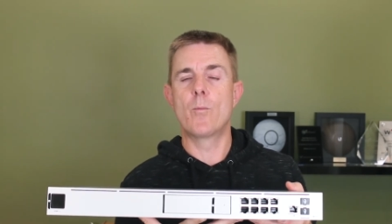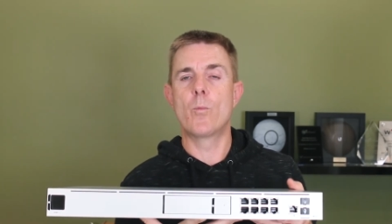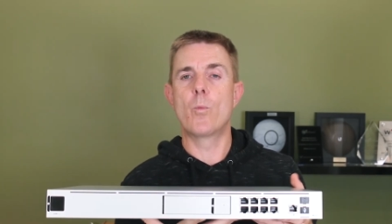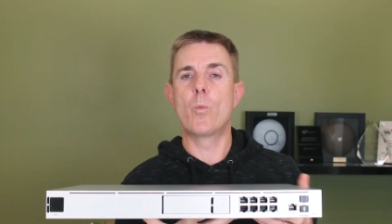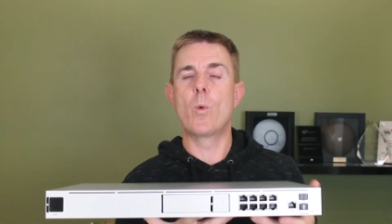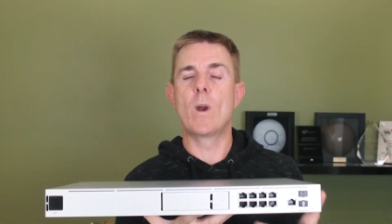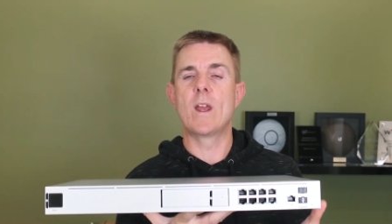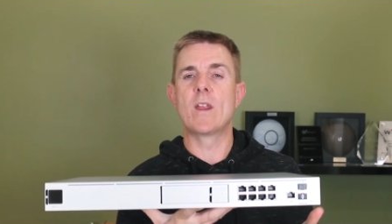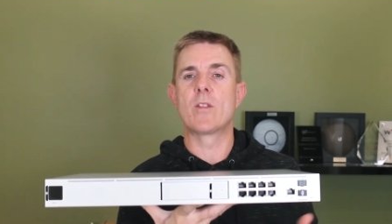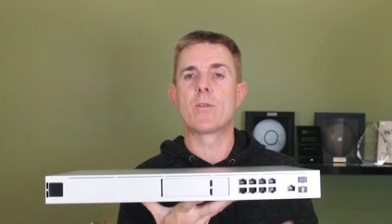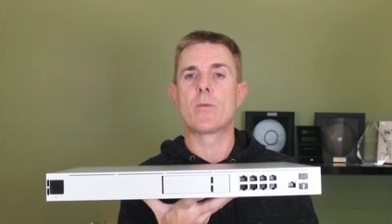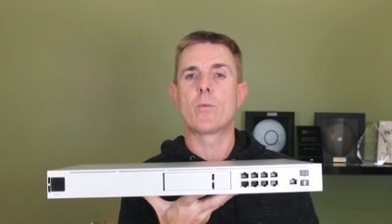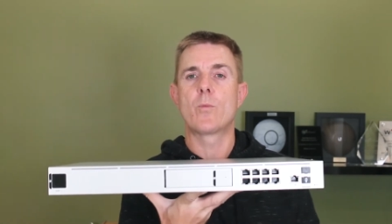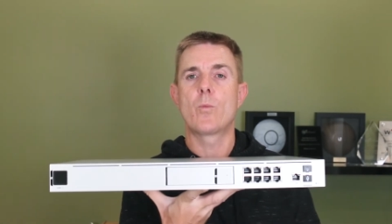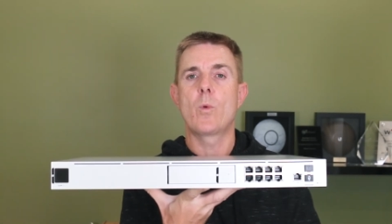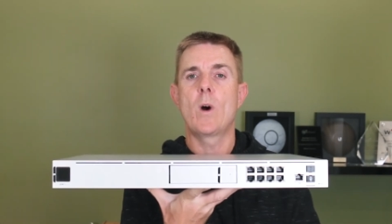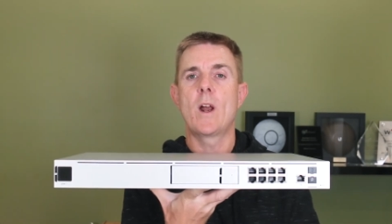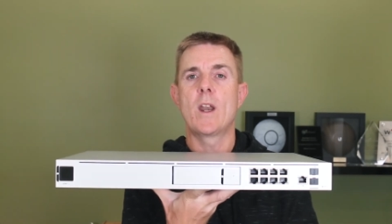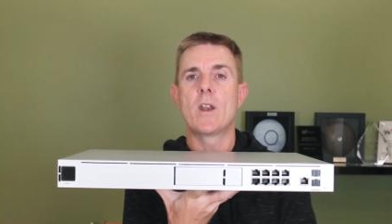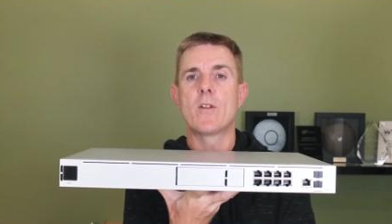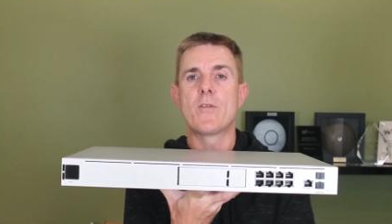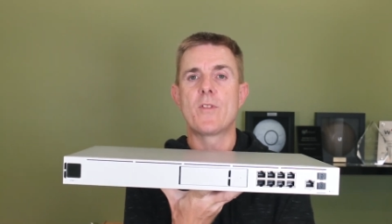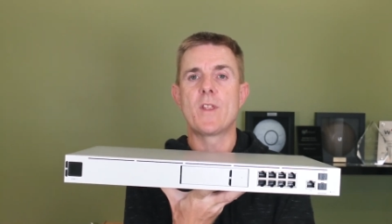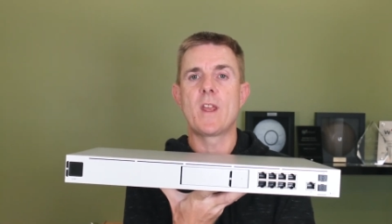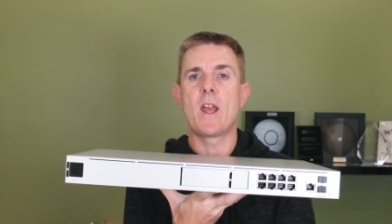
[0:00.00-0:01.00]
with
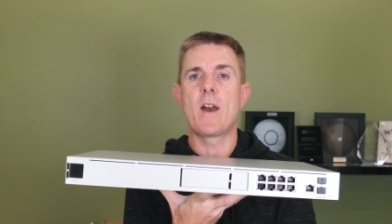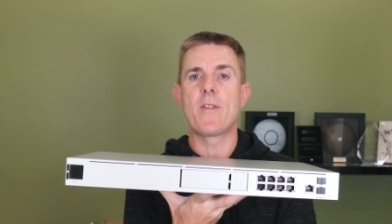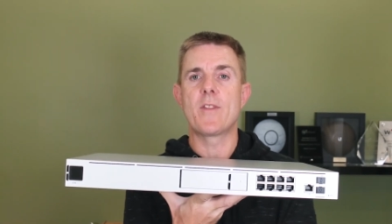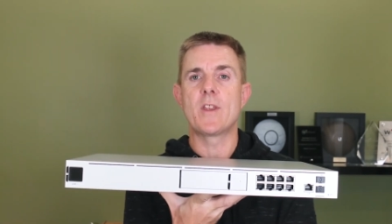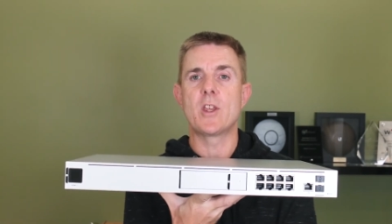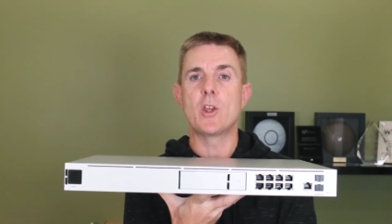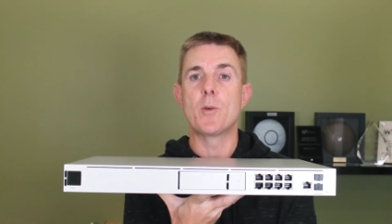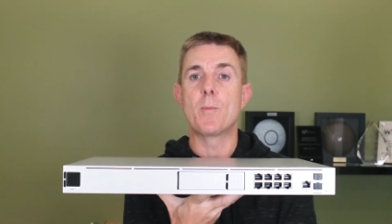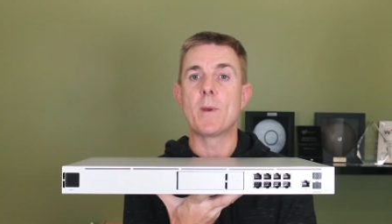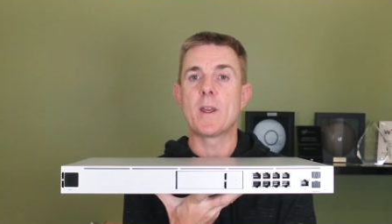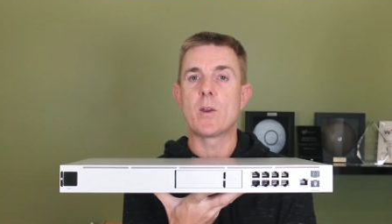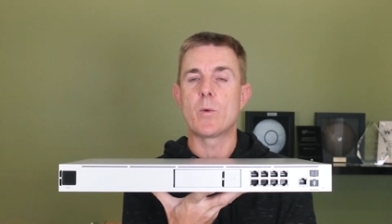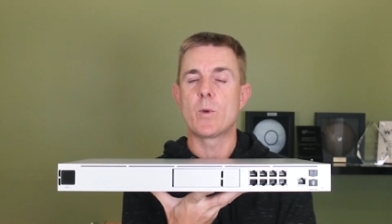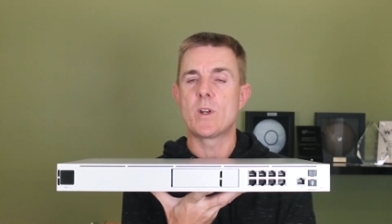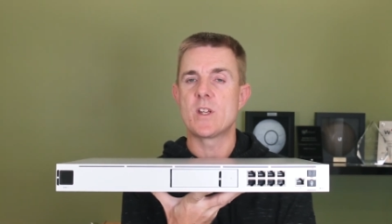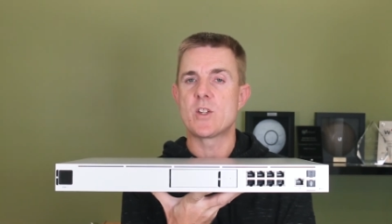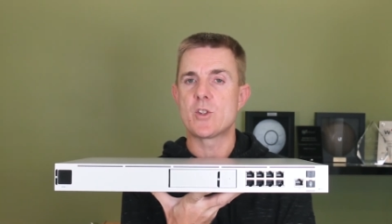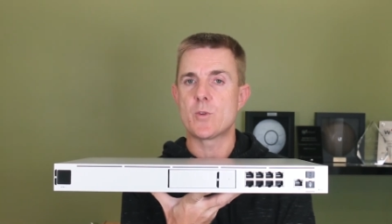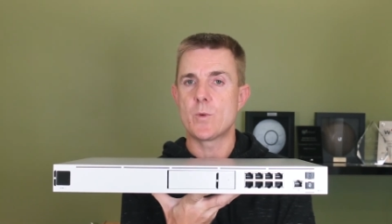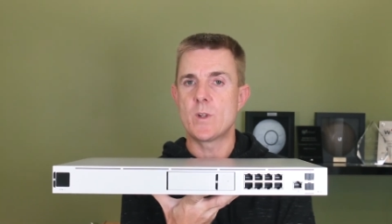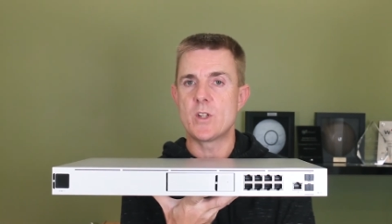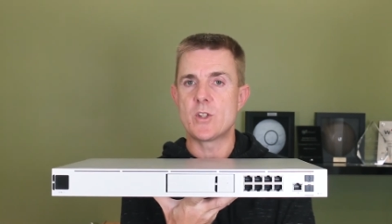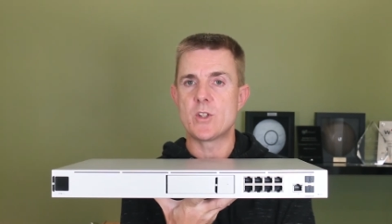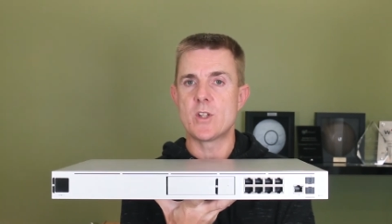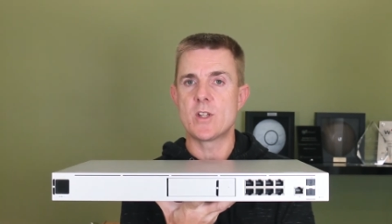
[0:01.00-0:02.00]
one of the other Ubiquiti
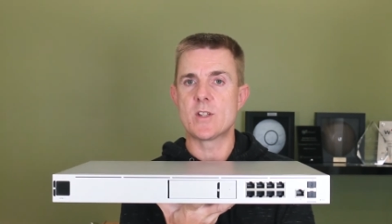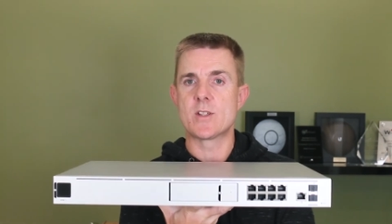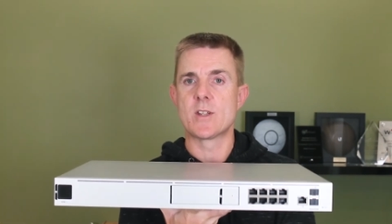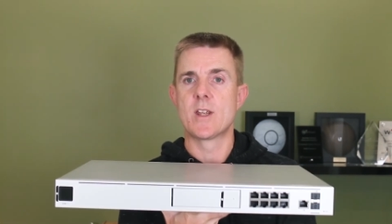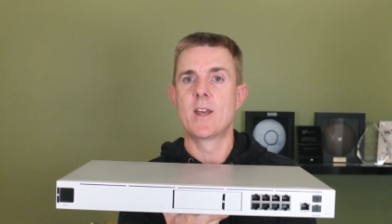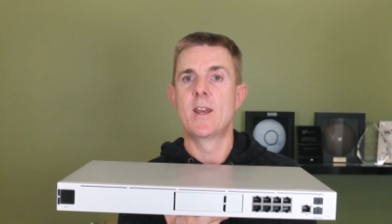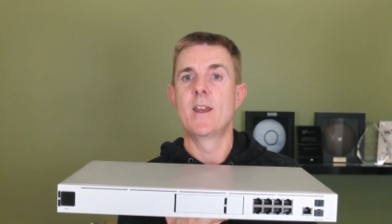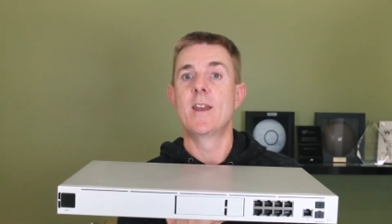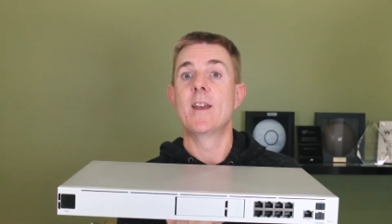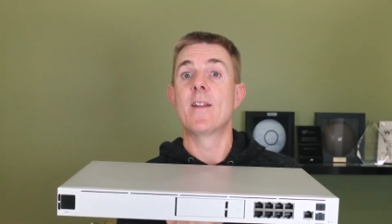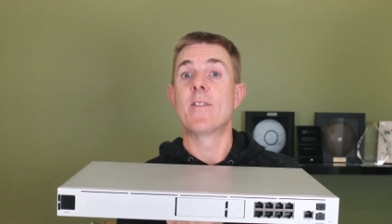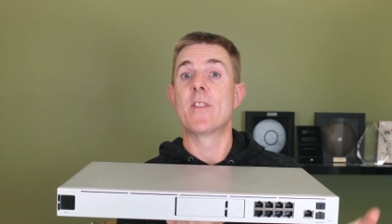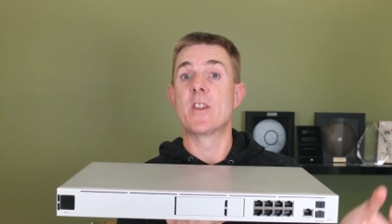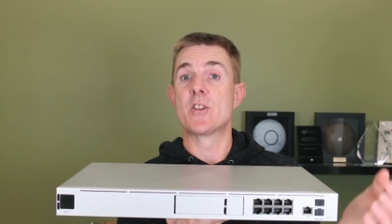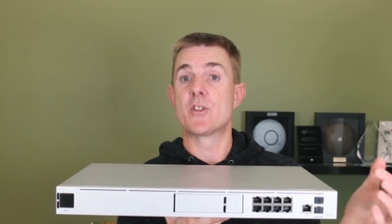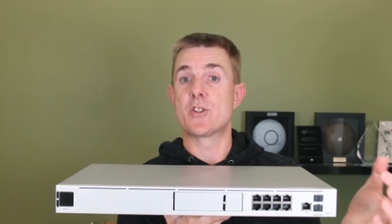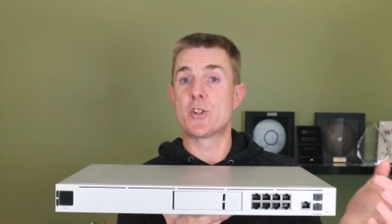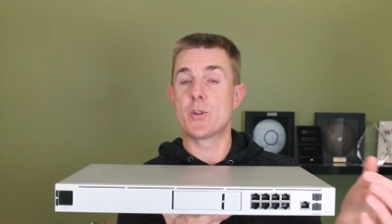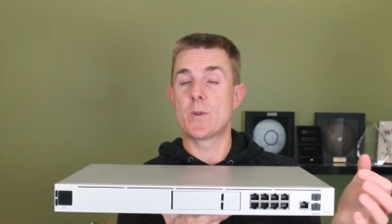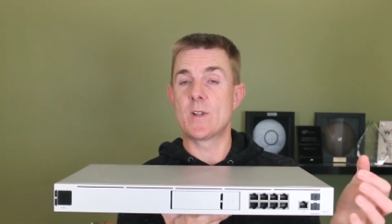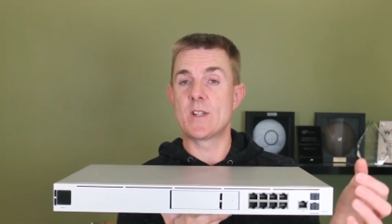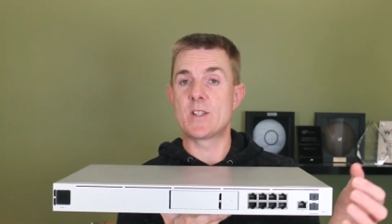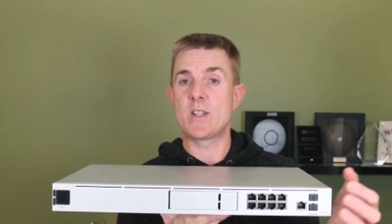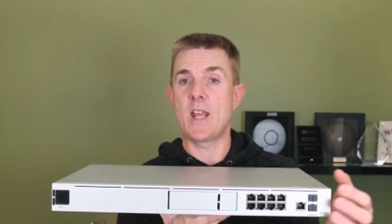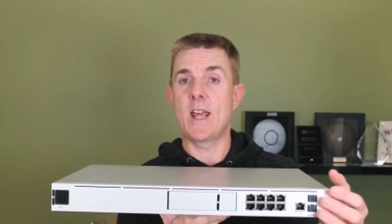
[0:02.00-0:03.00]
switches that's
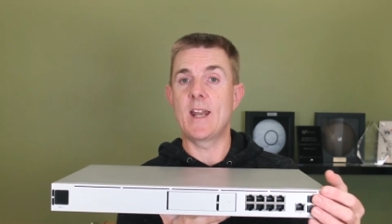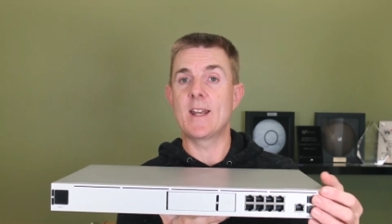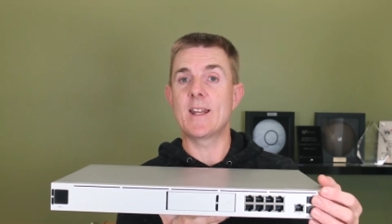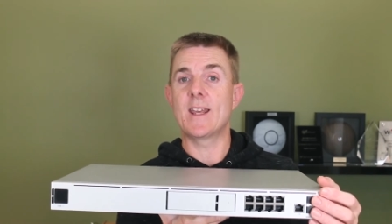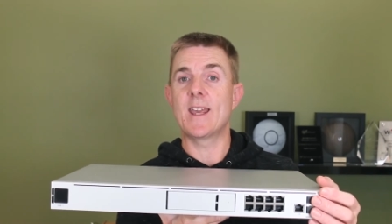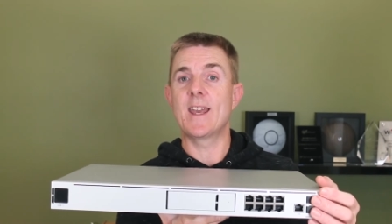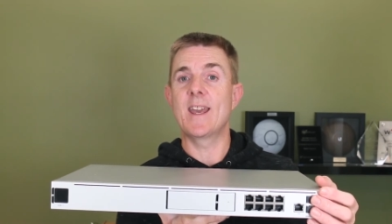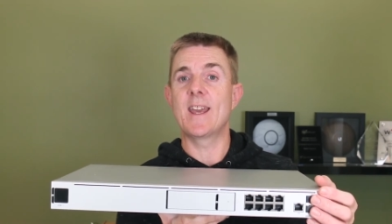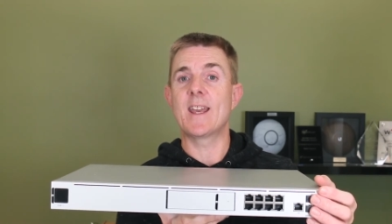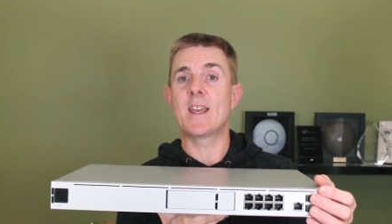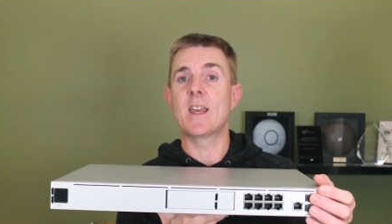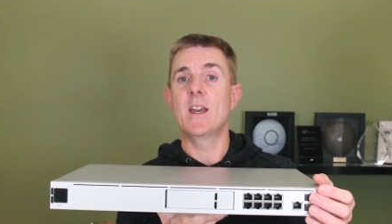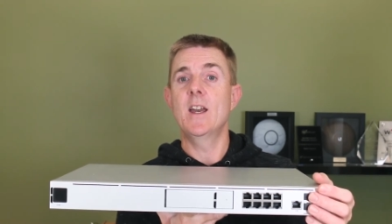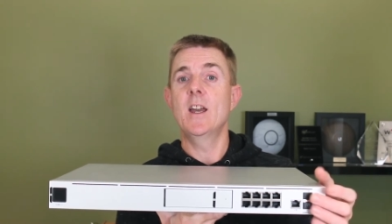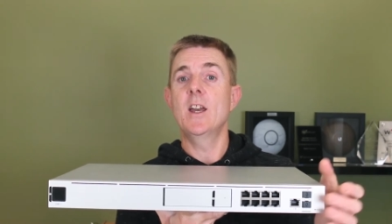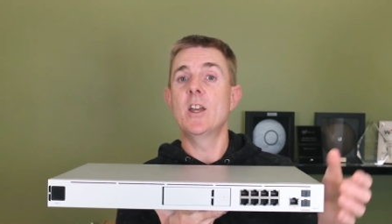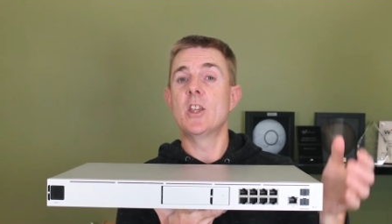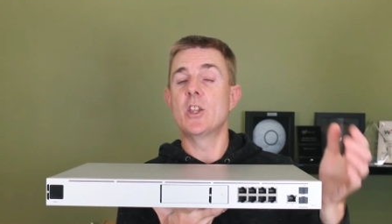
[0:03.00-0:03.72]
doing 10 gig.